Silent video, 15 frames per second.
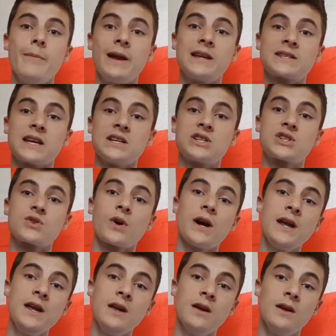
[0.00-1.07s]
But let's get
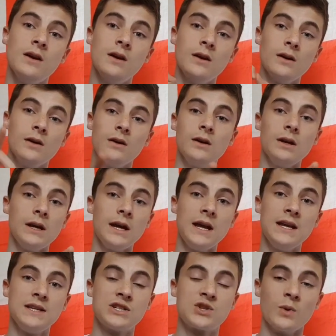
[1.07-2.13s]
straight
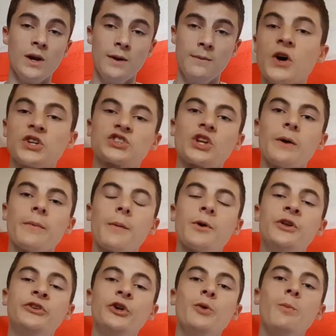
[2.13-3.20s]
into First up, I'm
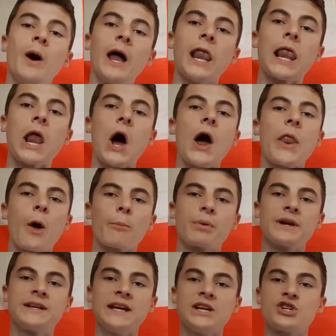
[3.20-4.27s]
going to do my lineup
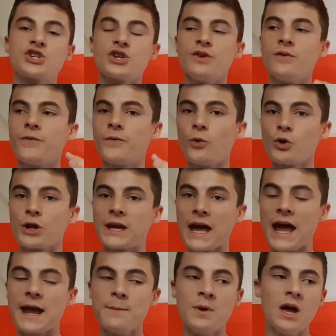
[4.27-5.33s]
prediction for the
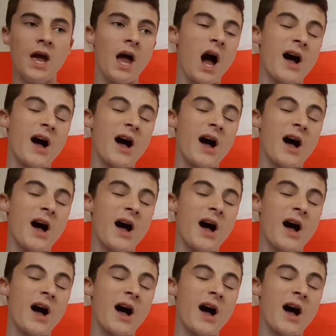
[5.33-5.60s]
game.